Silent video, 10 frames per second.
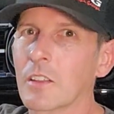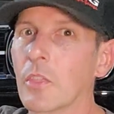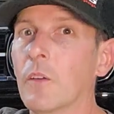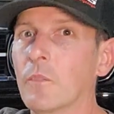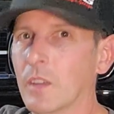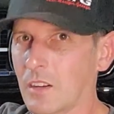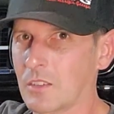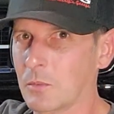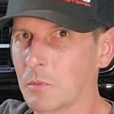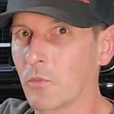the
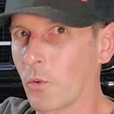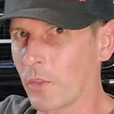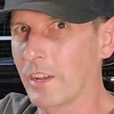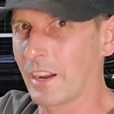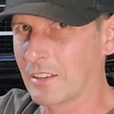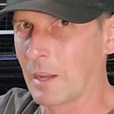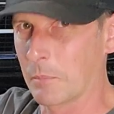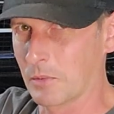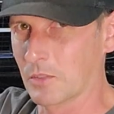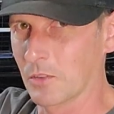fix before the next
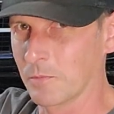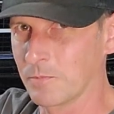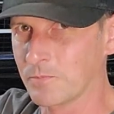episode.